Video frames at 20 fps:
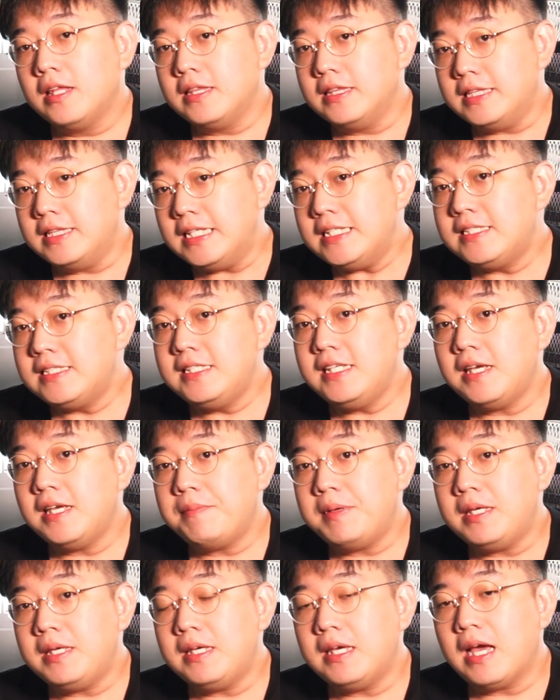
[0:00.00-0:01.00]
these
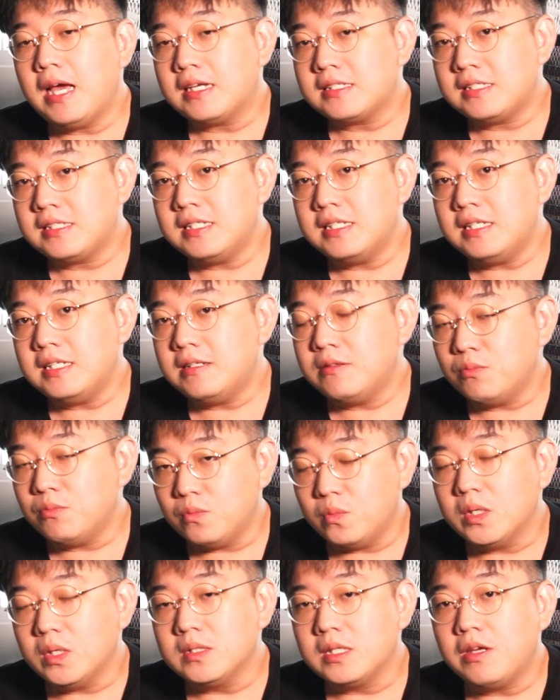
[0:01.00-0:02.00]
DAP actually
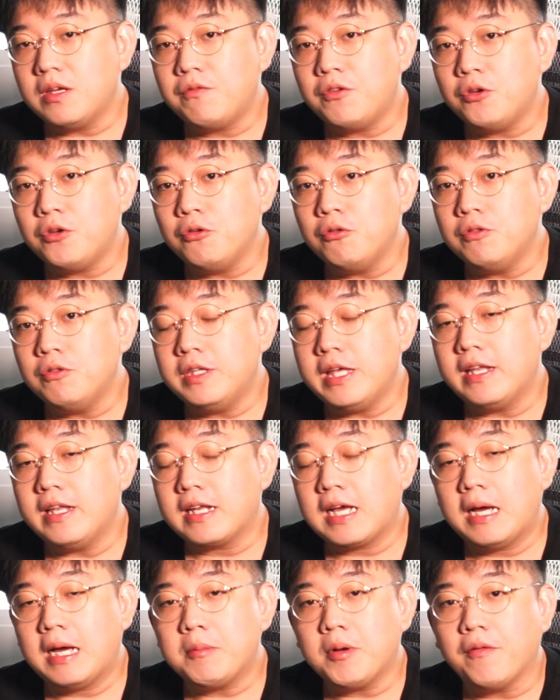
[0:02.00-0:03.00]
will give you that
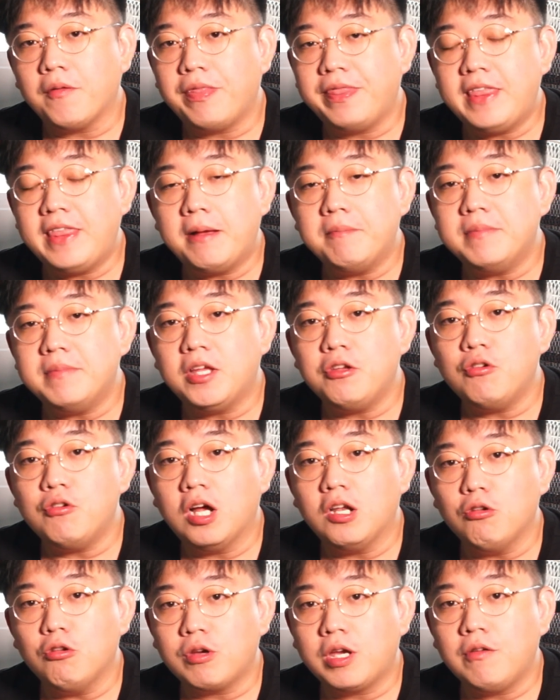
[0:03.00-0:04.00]
kind of depth that you
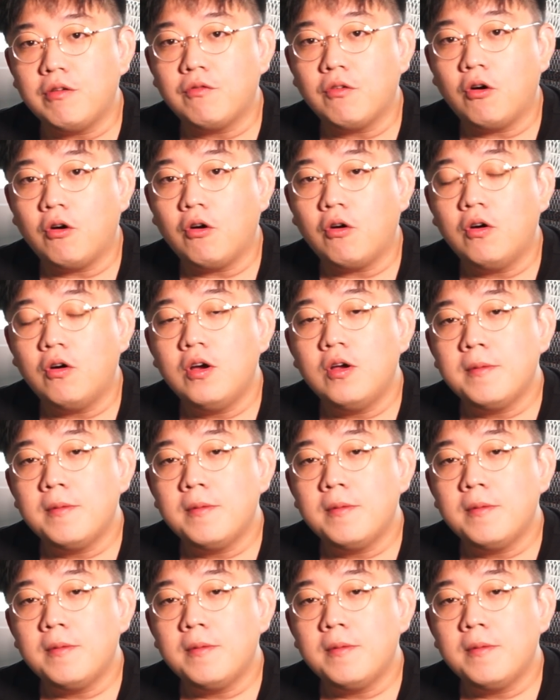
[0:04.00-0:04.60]
are looking for,